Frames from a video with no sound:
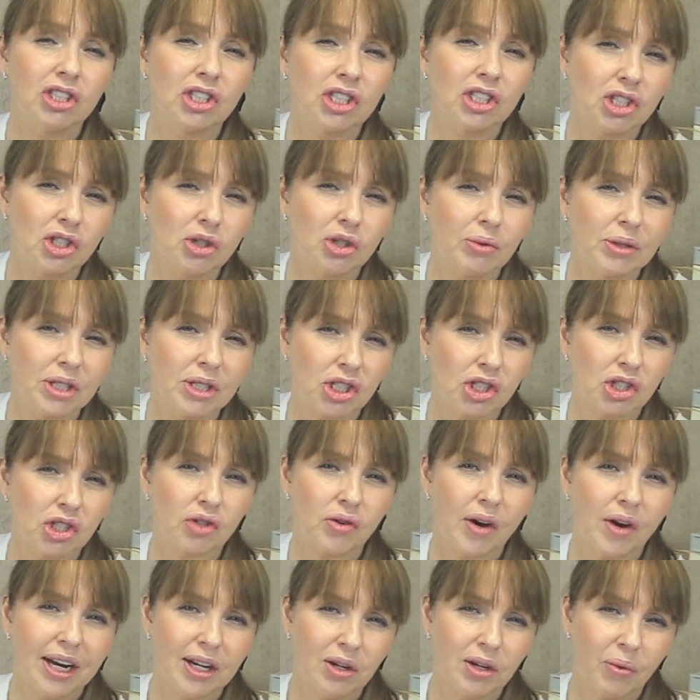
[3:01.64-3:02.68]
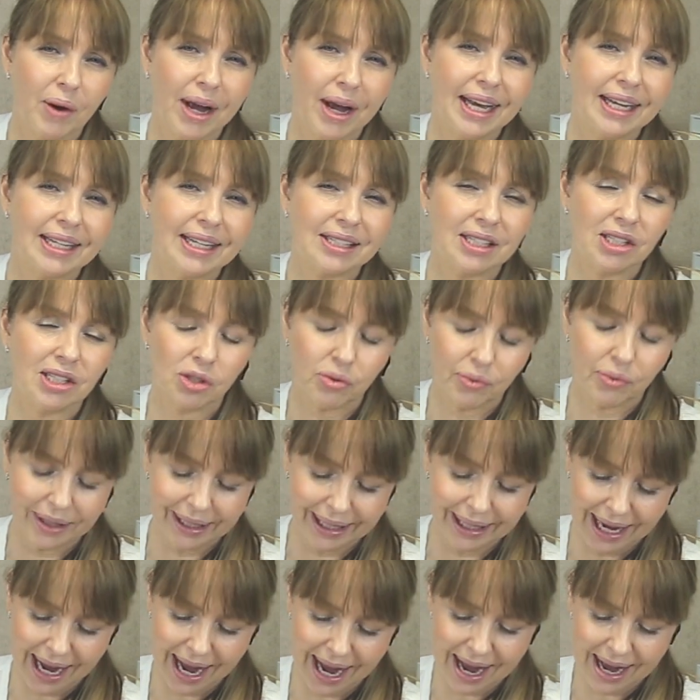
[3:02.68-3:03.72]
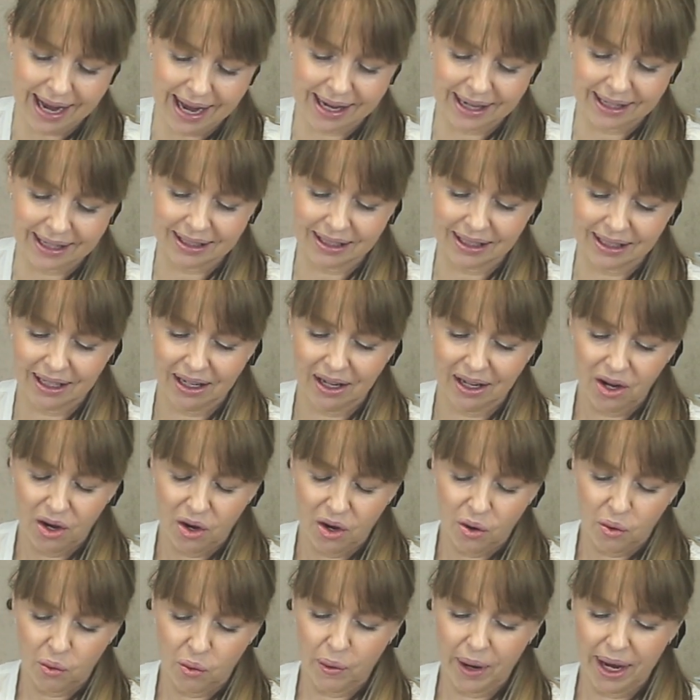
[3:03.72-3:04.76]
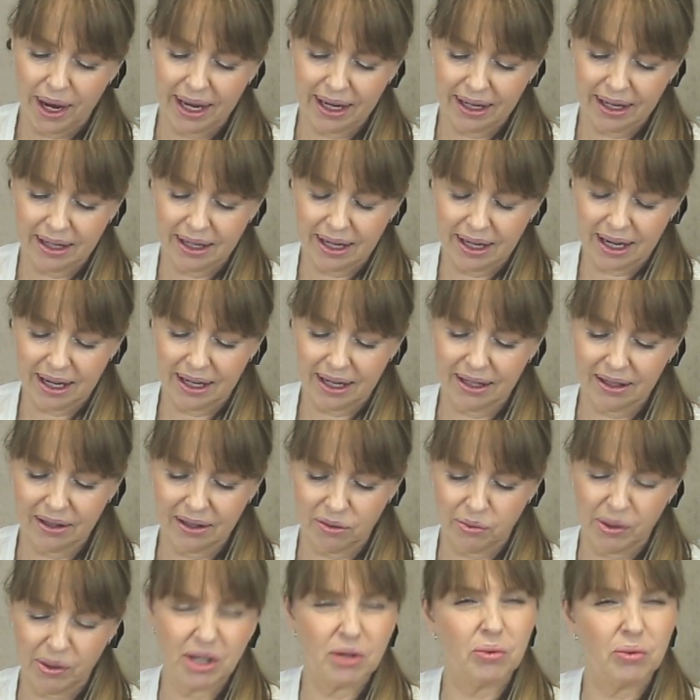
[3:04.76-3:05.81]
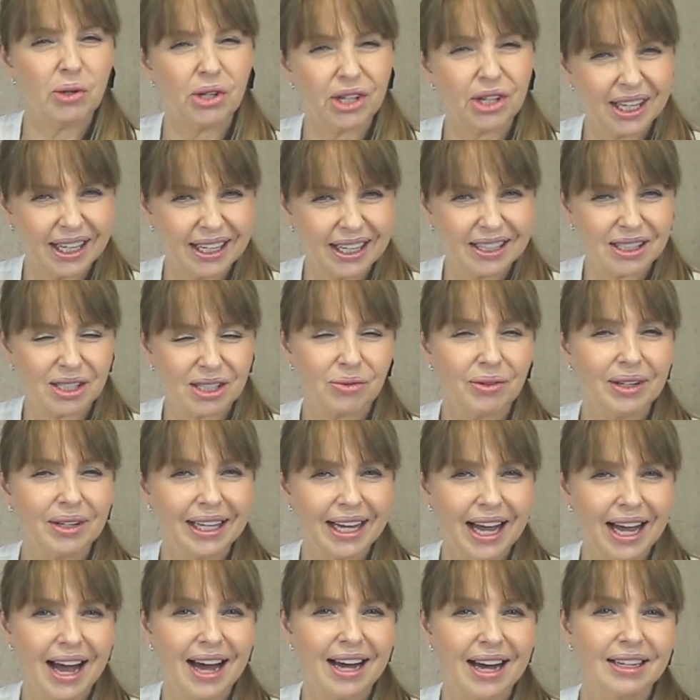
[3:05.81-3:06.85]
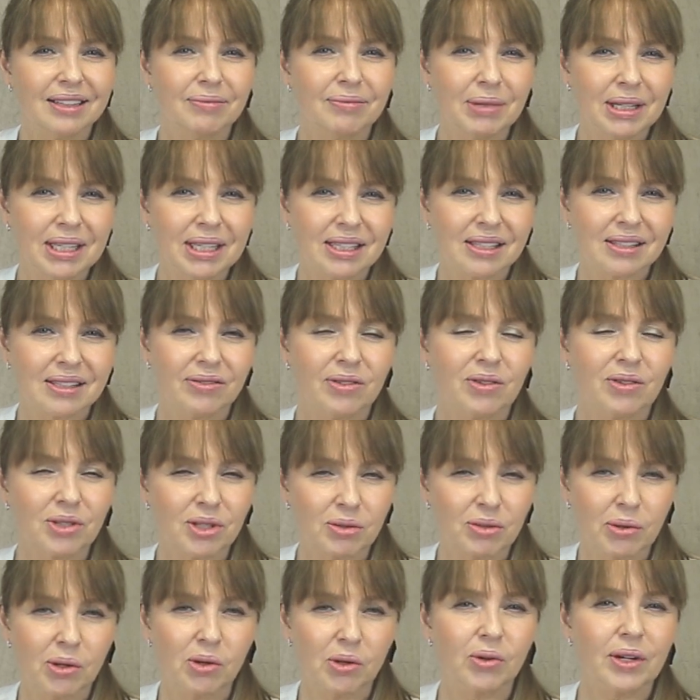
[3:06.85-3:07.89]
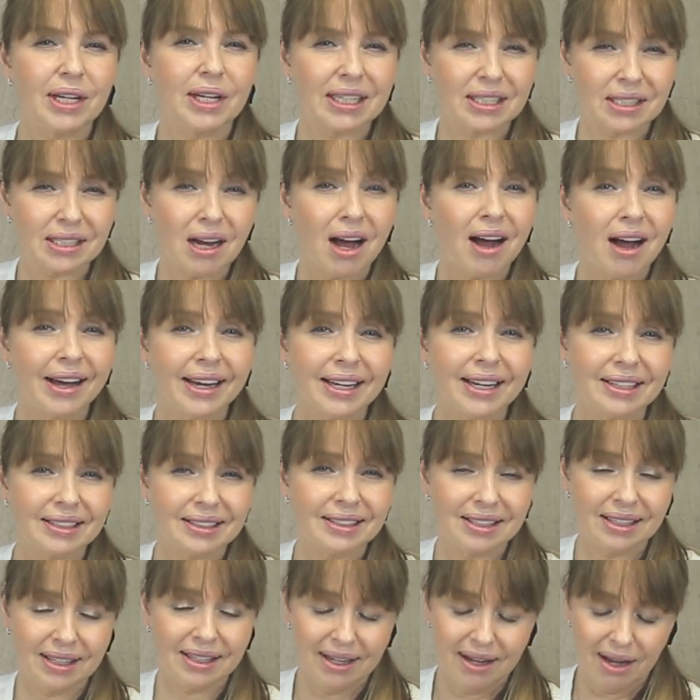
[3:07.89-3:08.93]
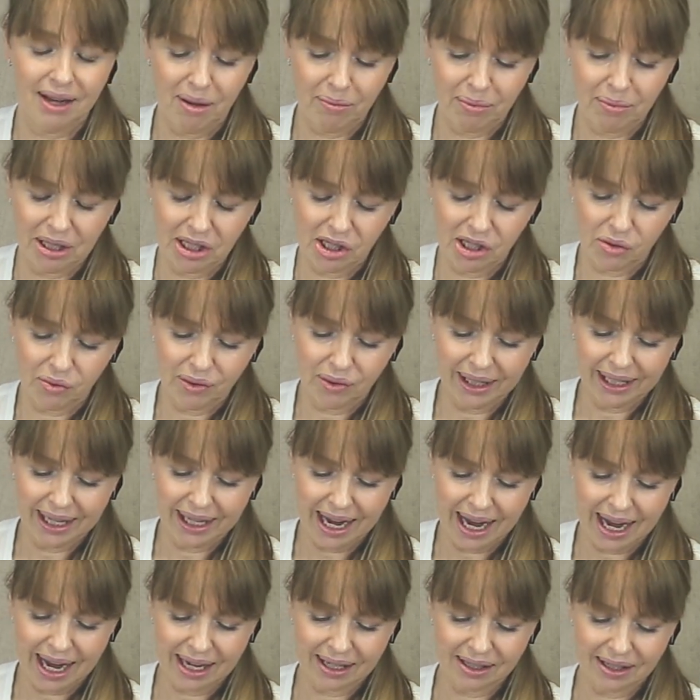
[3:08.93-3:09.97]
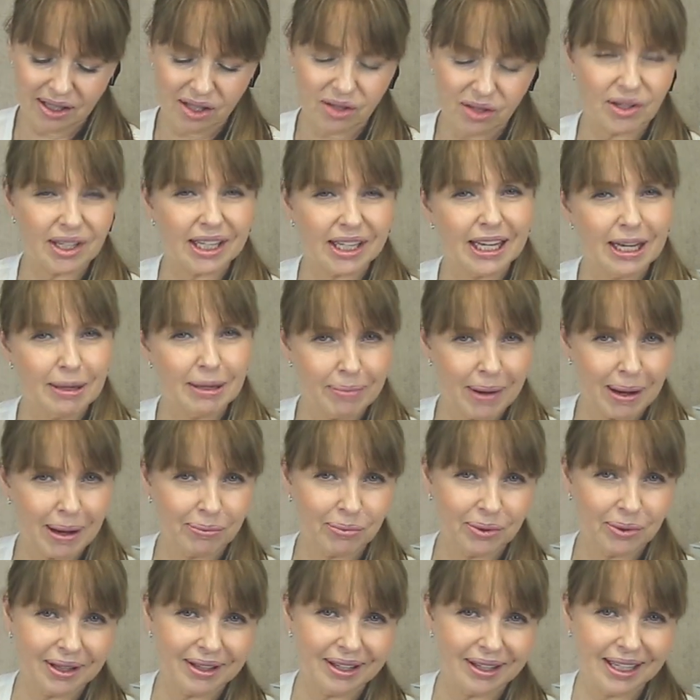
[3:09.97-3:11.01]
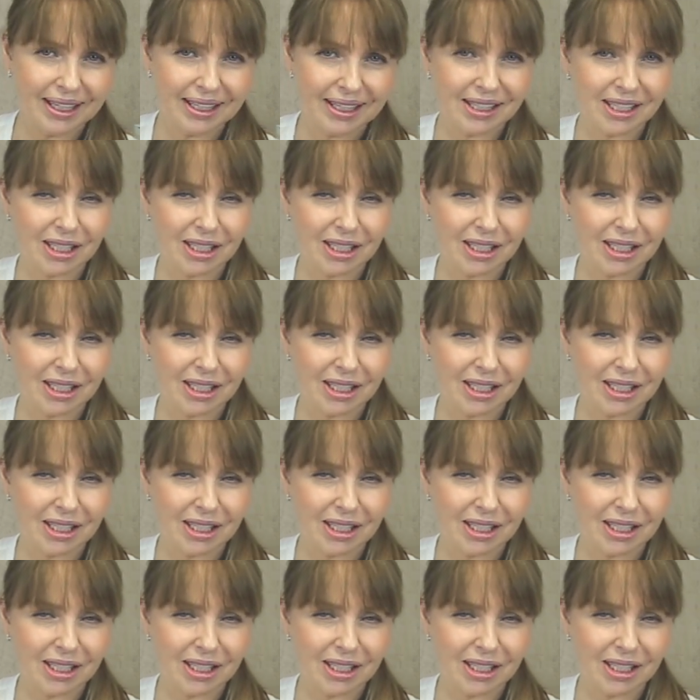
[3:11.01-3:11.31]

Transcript: just do it straight away, because it's really hard when you're working. It's really hard because of course we all get tired, but it's really hard to sort of keep up with things,